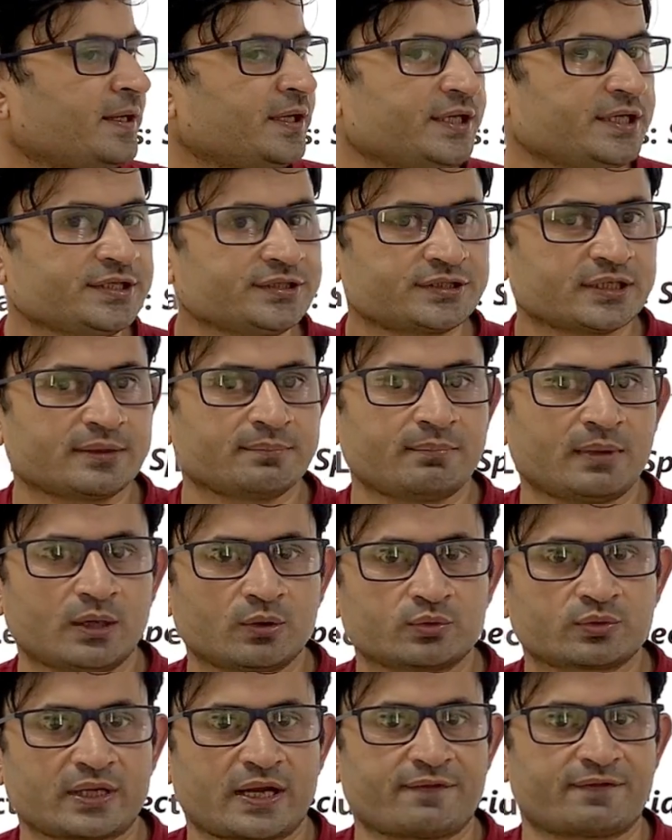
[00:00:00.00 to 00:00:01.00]
engine
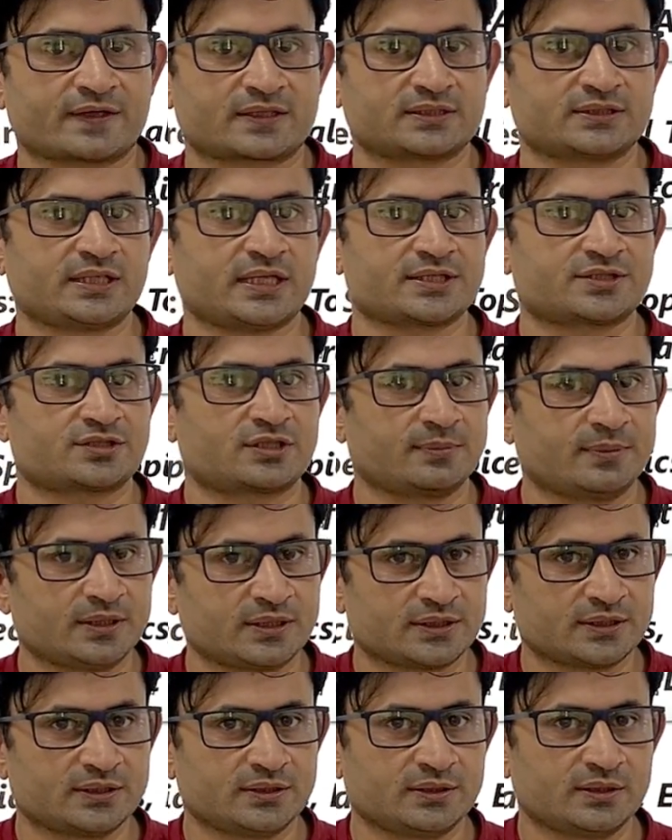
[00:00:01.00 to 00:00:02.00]
mount affects the
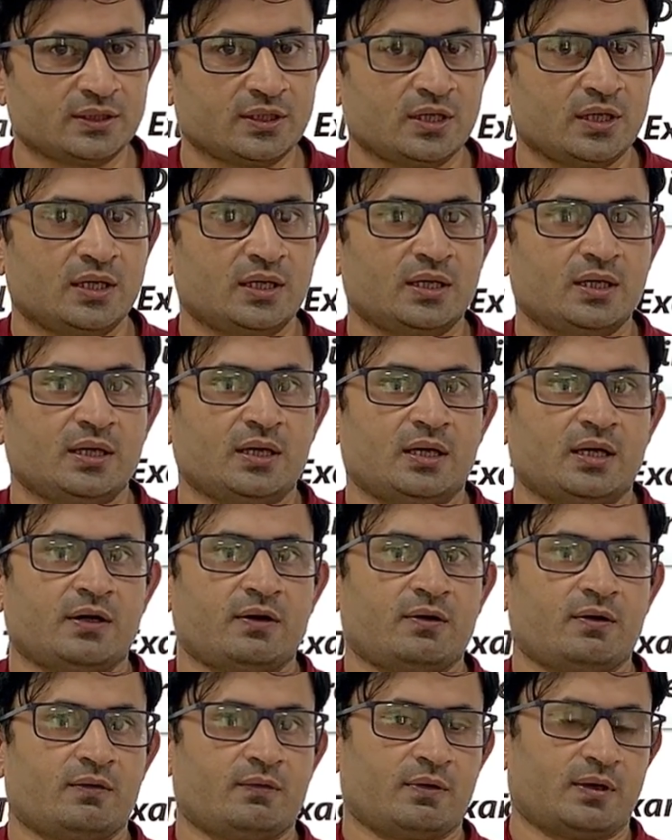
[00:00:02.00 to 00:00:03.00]
stability,
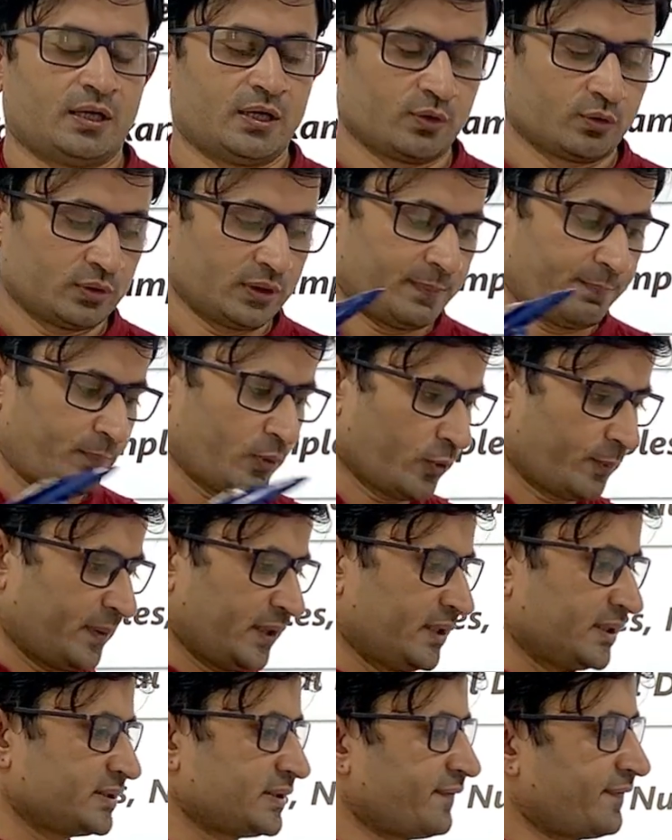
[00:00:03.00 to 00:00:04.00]
how the
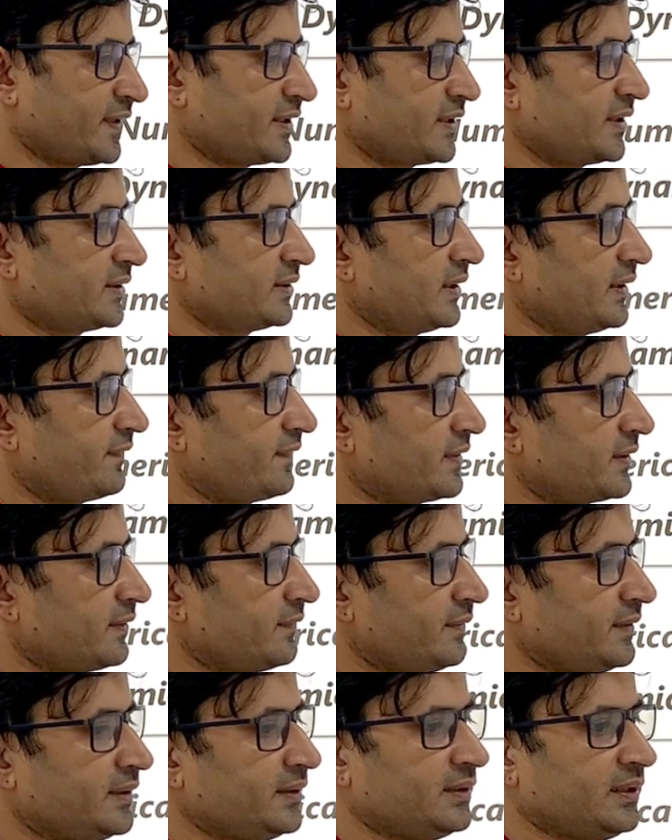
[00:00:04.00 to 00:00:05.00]
propeller is affecting
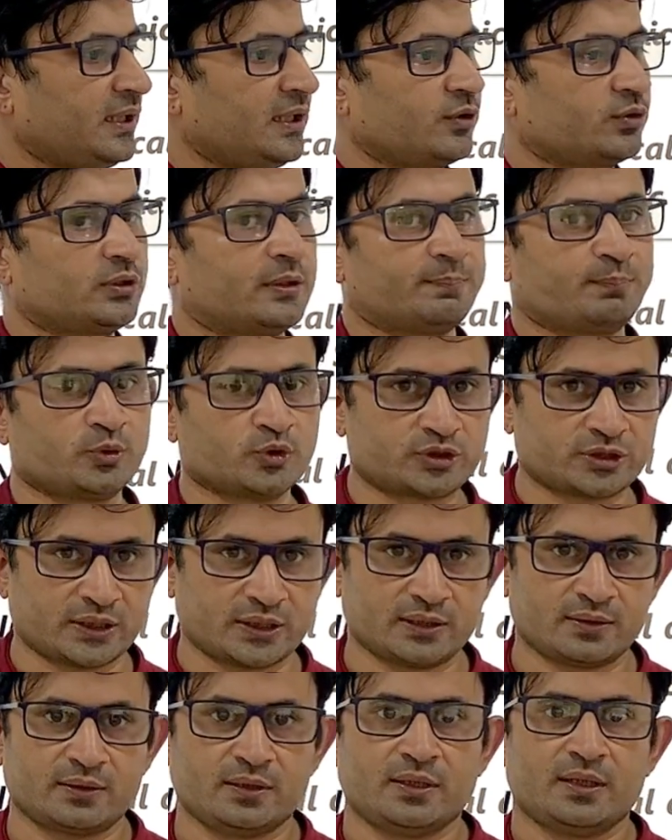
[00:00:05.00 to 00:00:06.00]
the how the
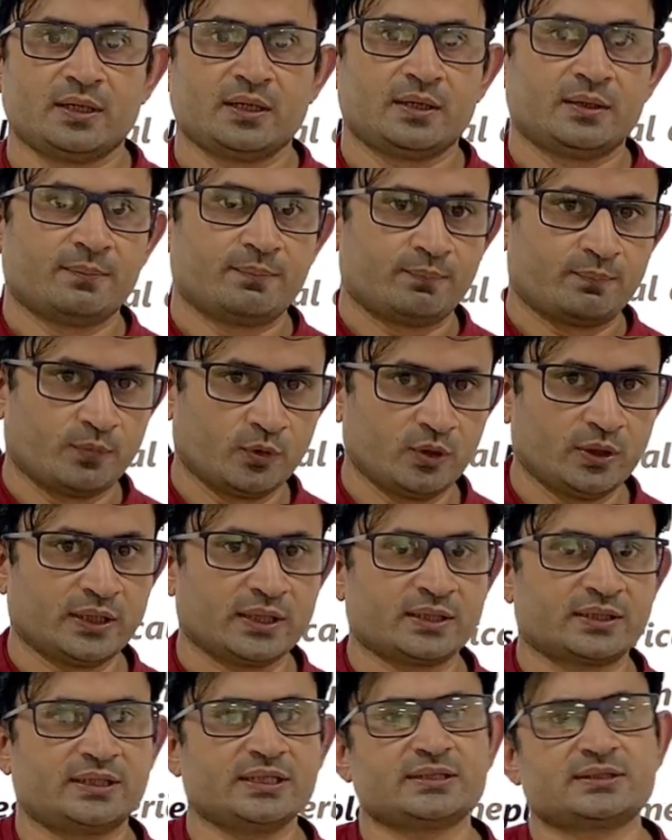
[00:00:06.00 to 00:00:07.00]

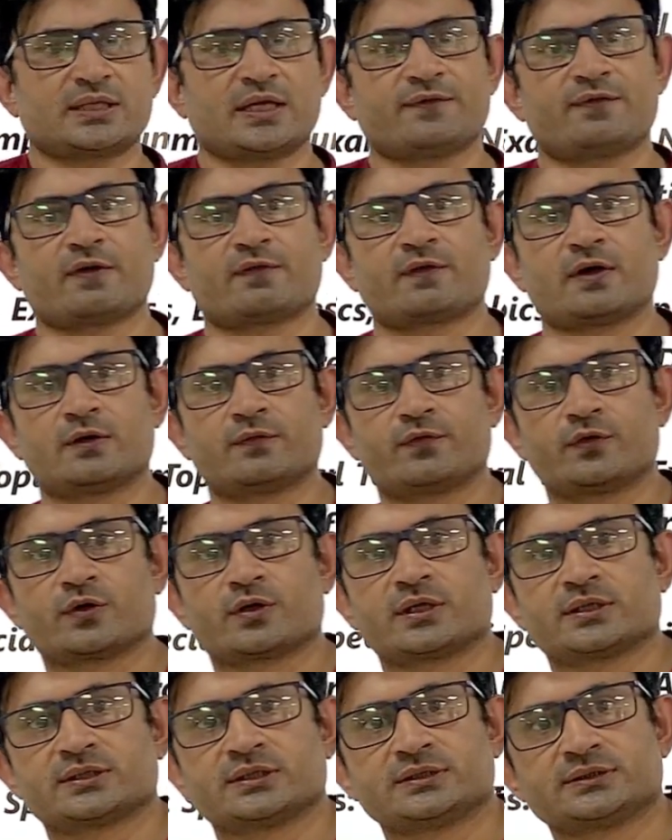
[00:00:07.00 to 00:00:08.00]
puller, this type of
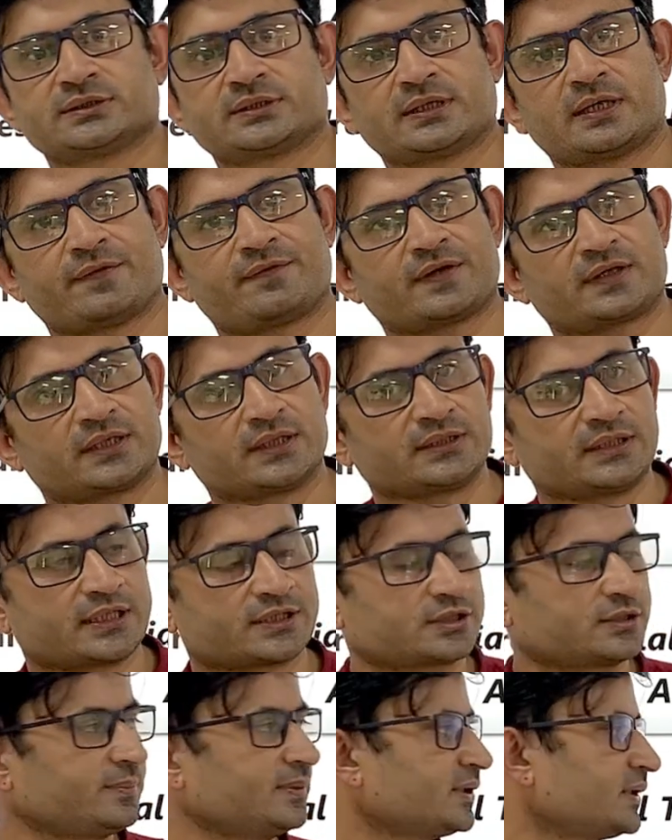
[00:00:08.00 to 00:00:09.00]
configuration is affecting the
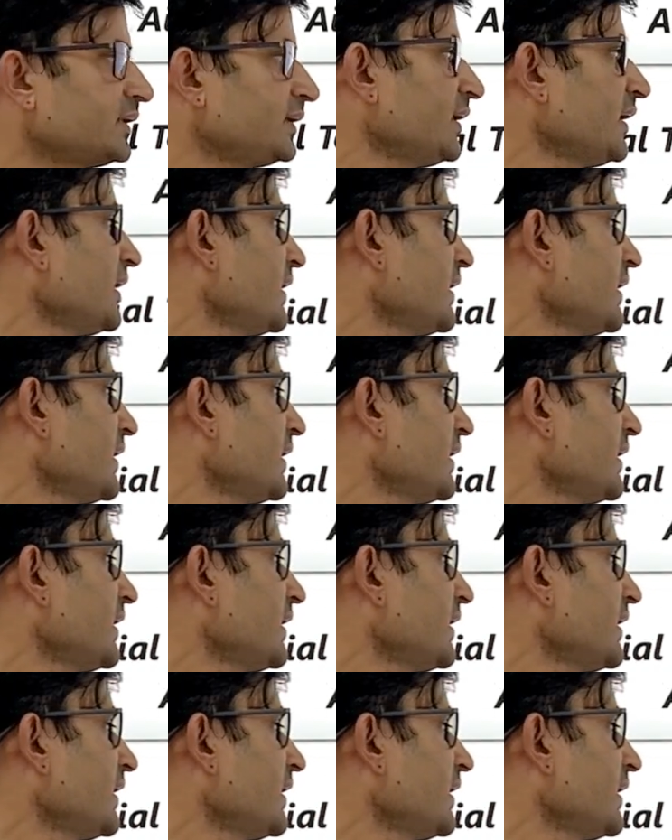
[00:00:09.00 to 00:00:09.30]
stability.